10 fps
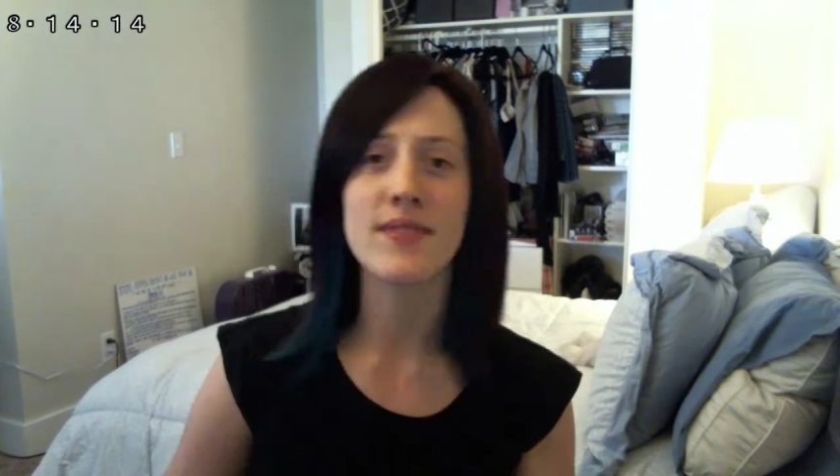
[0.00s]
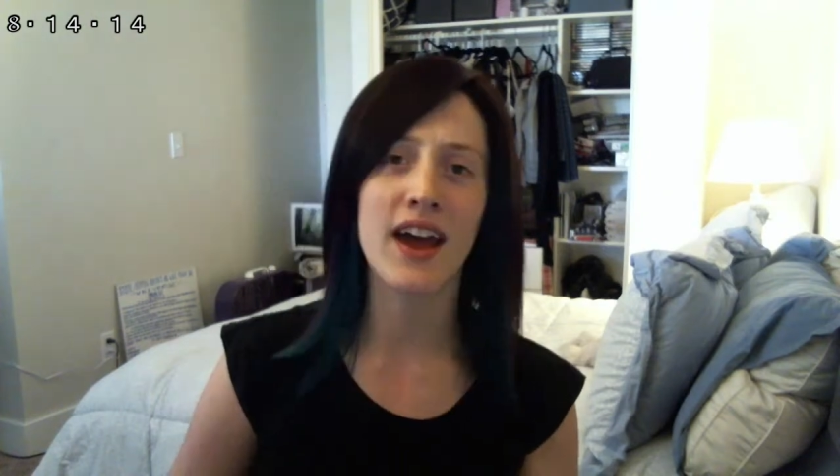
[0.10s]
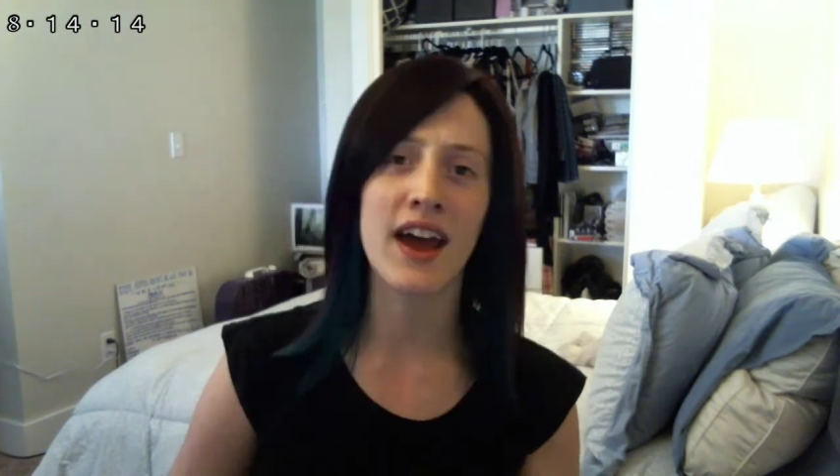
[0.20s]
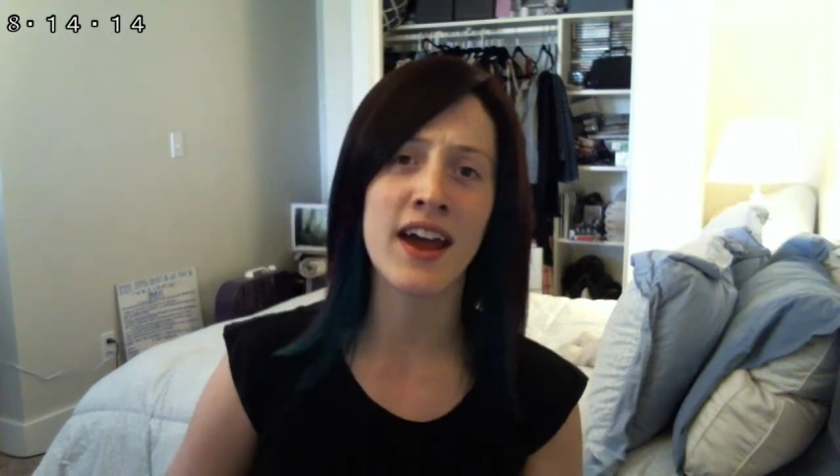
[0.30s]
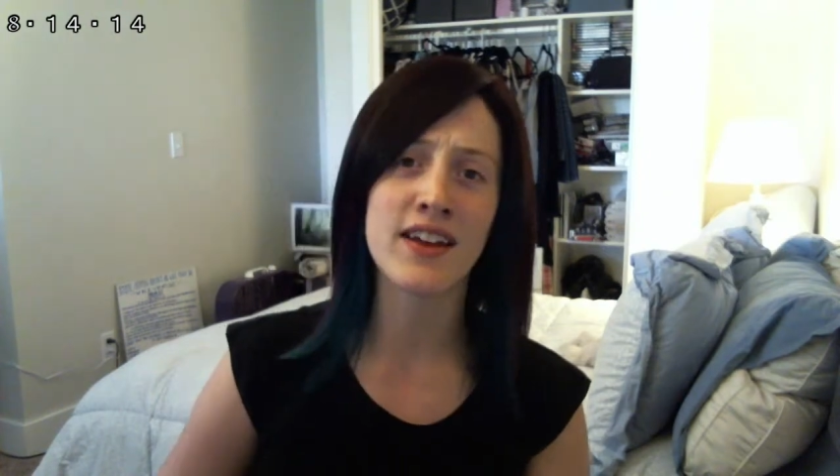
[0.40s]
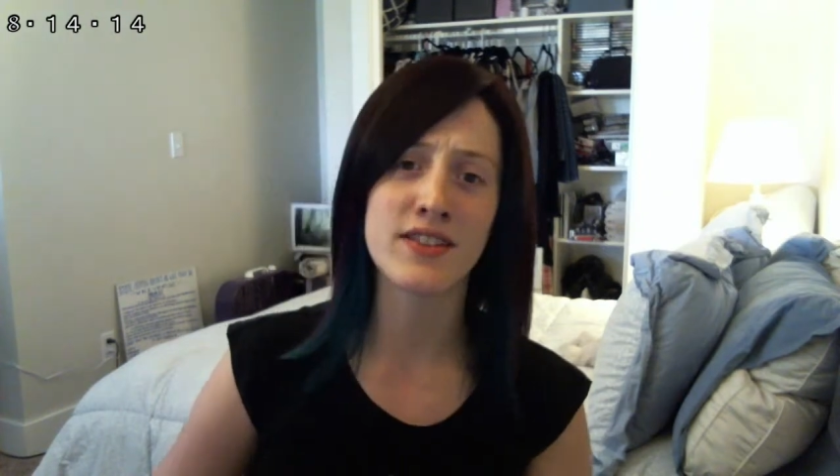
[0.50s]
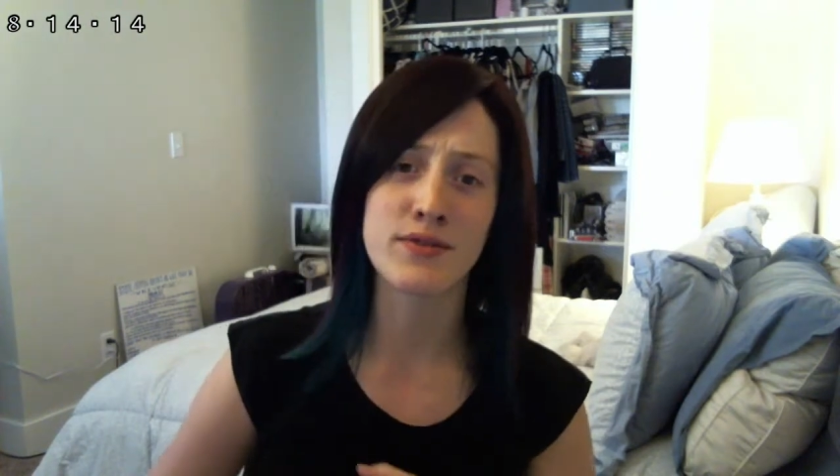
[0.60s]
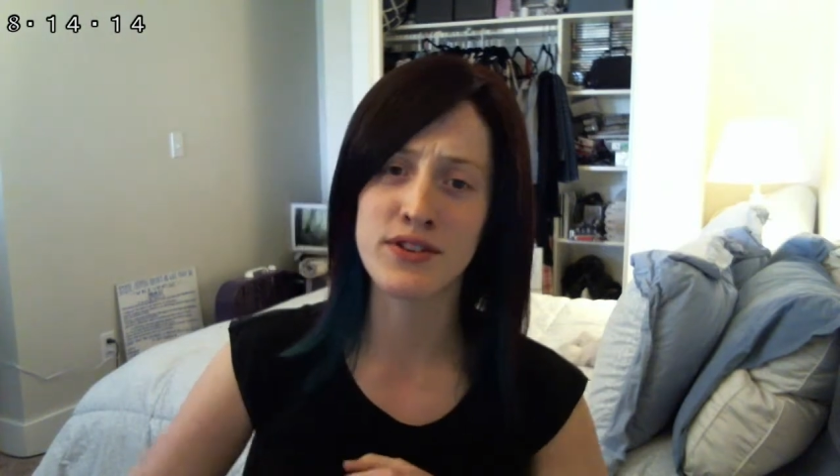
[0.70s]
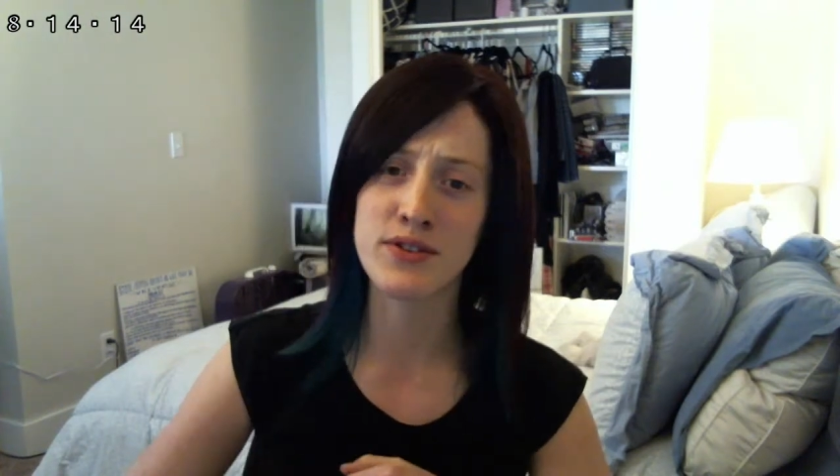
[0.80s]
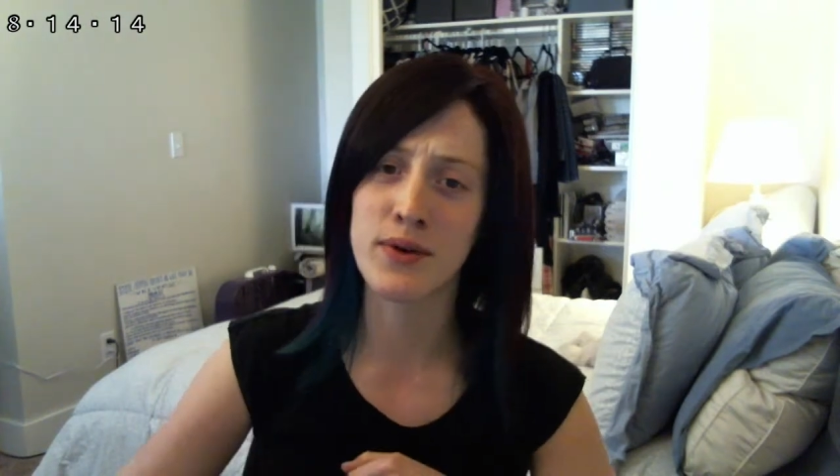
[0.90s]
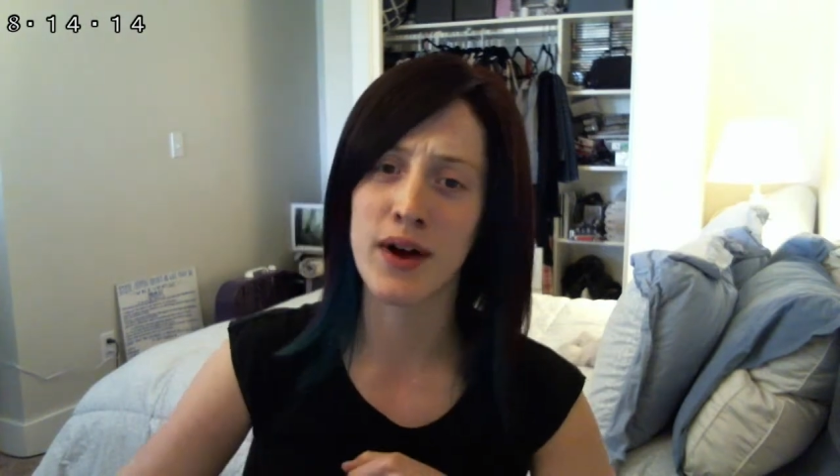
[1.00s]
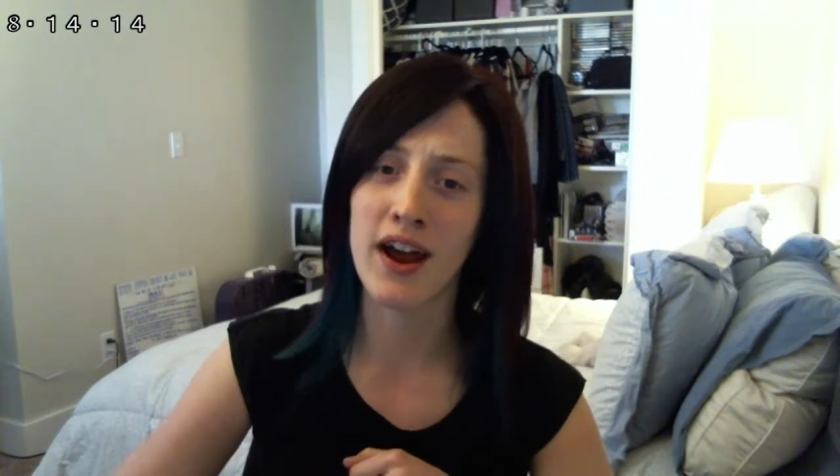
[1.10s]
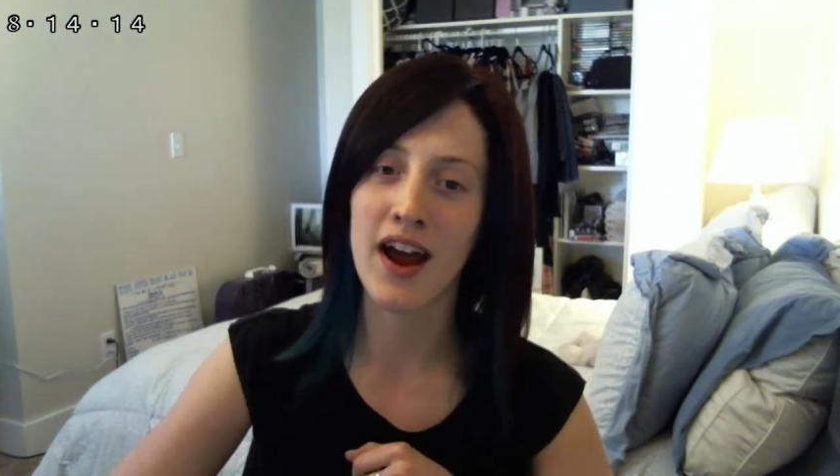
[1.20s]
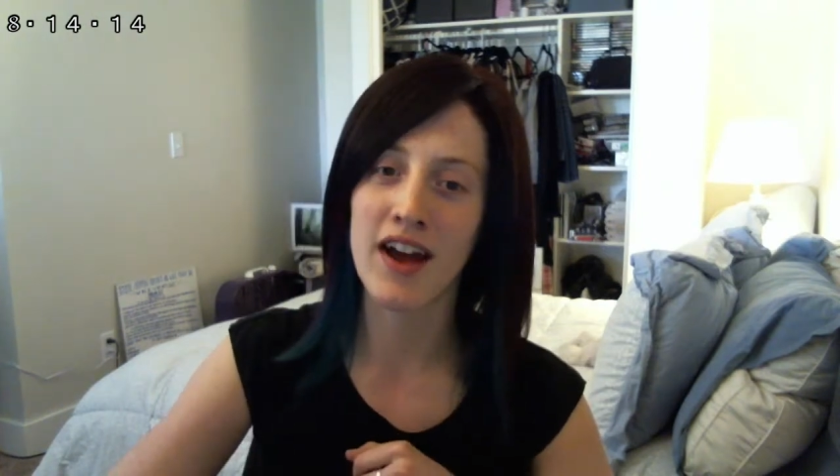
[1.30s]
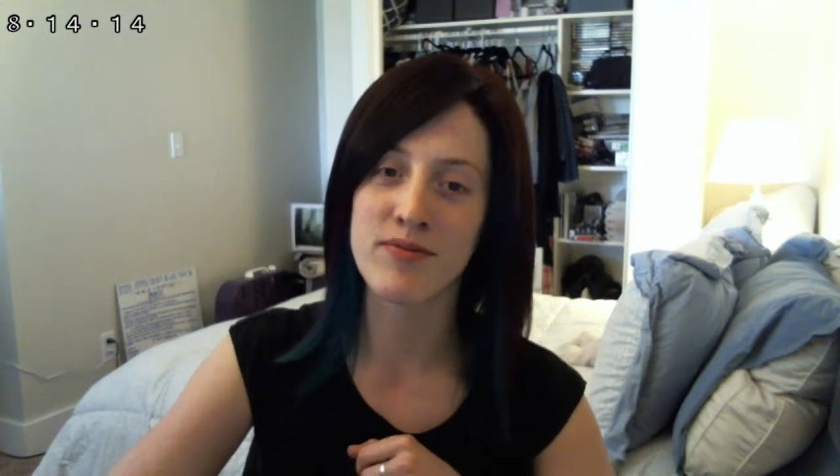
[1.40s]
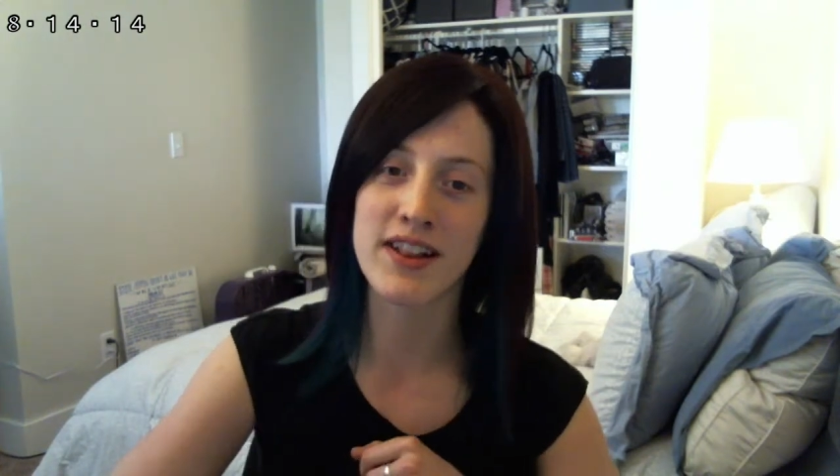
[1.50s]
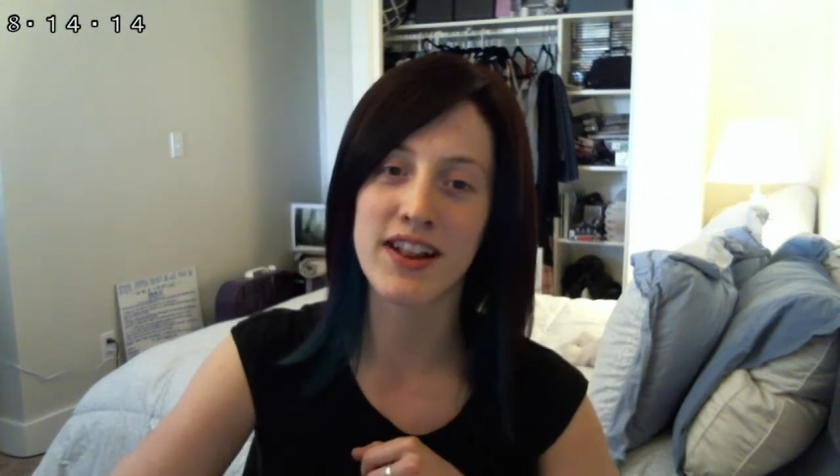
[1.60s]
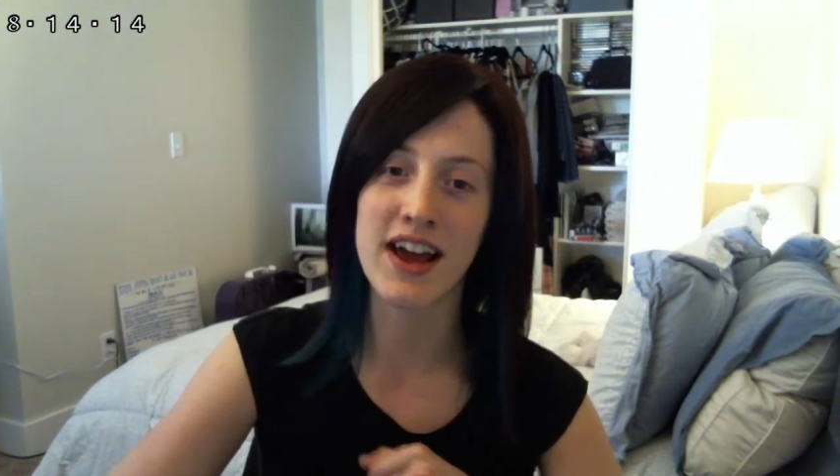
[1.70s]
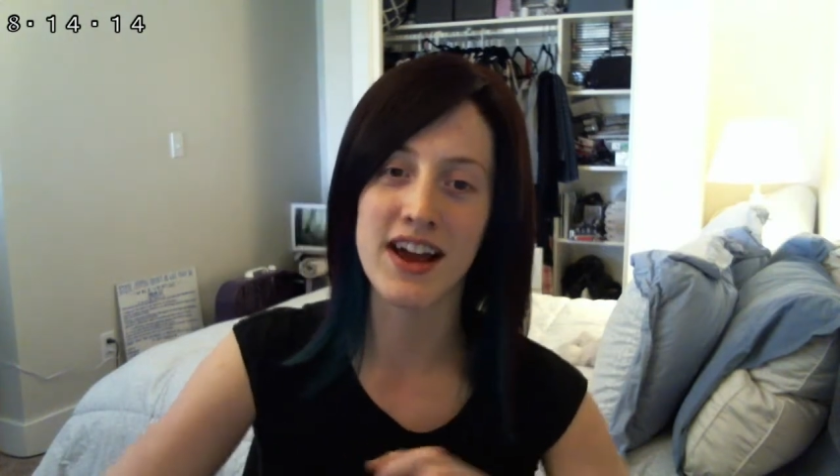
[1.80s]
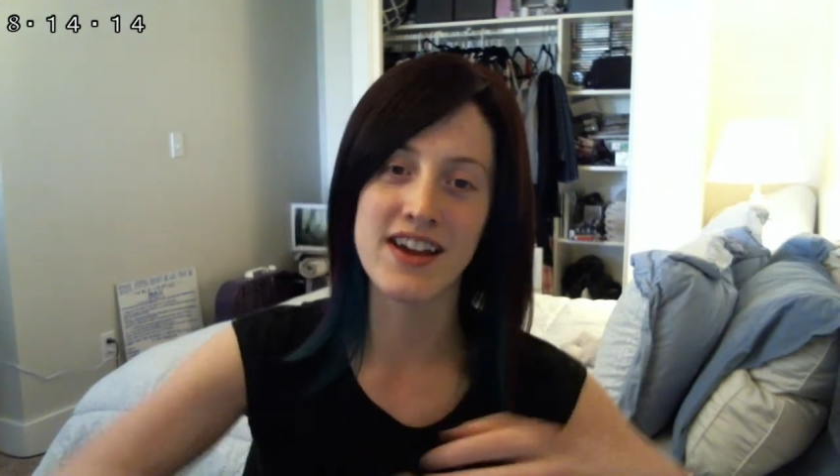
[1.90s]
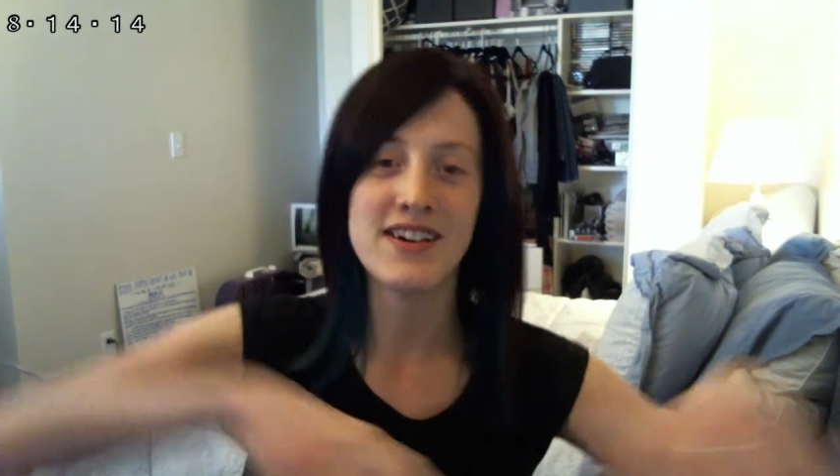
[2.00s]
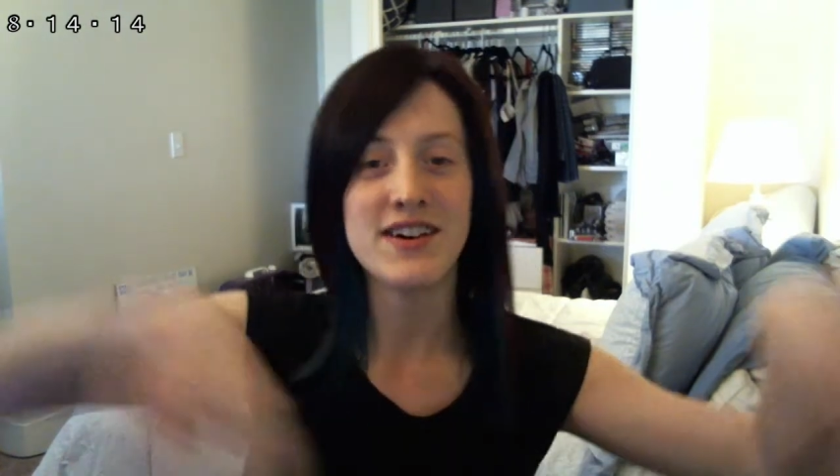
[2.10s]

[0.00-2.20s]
And the reason why I've been like,